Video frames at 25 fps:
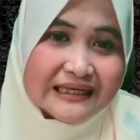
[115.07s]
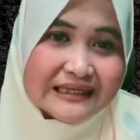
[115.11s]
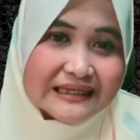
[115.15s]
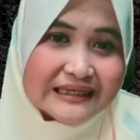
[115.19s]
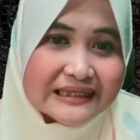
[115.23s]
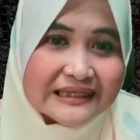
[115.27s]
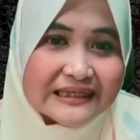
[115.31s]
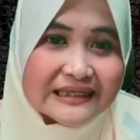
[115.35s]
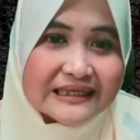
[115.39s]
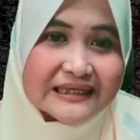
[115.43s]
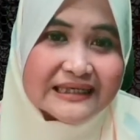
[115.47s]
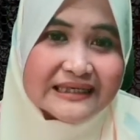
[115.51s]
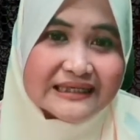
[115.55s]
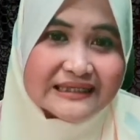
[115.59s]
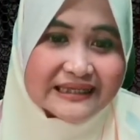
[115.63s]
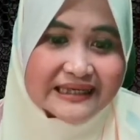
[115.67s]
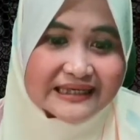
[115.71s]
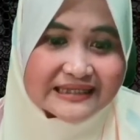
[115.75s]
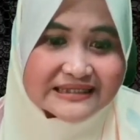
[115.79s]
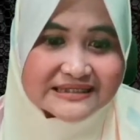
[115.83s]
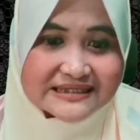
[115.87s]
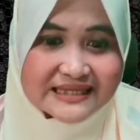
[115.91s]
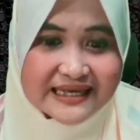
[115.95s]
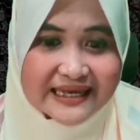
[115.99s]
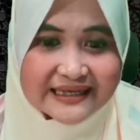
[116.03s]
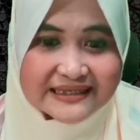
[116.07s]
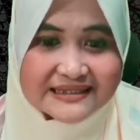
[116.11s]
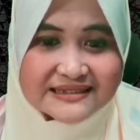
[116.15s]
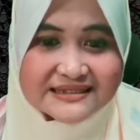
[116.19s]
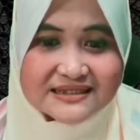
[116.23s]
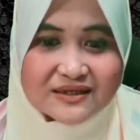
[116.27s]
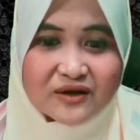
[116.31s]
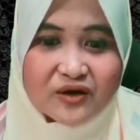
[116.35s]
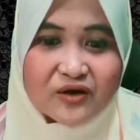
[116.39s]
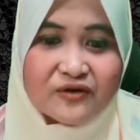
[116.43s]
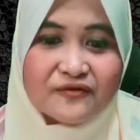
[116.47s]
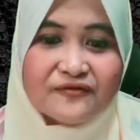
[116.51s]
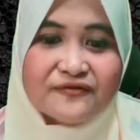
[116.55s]
Leader, in a sense,
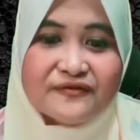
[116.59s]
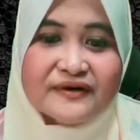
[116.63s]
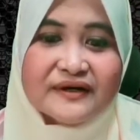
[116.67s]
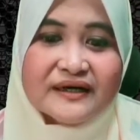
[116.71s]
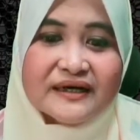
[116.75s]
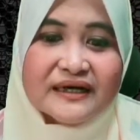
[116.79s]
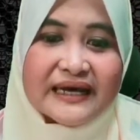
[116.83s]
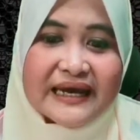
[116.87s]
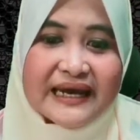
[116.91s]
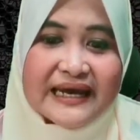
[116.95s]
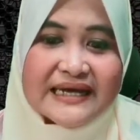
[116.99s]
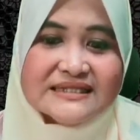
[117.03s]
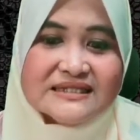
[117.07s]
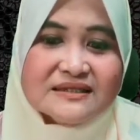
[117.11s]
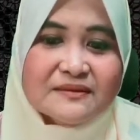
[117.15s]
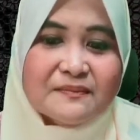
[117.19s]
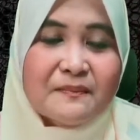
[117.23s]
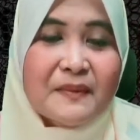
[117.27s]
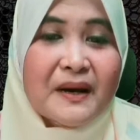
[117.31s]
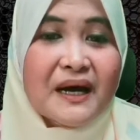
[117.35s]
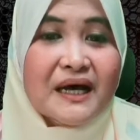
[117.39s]
offer as a